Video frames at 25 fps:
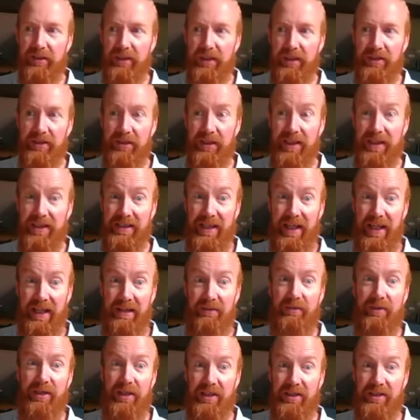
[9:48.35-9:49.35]
So there's
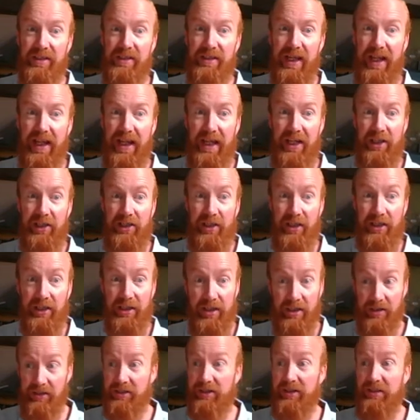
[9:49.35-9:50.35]
evidence that actually
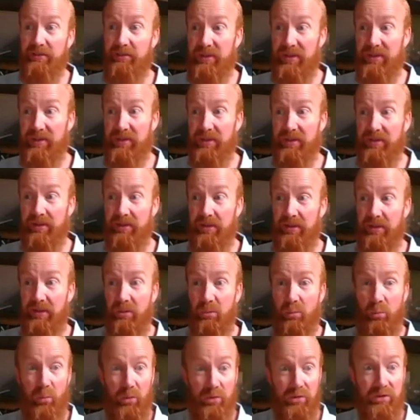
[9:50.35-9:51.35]
customers
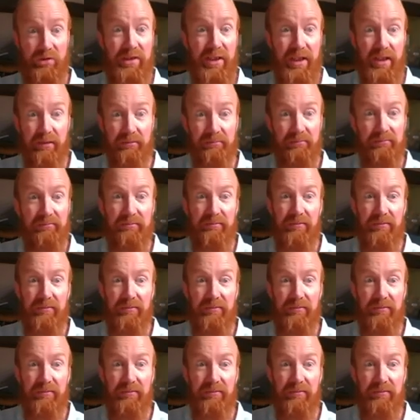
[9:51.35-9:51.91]
want it,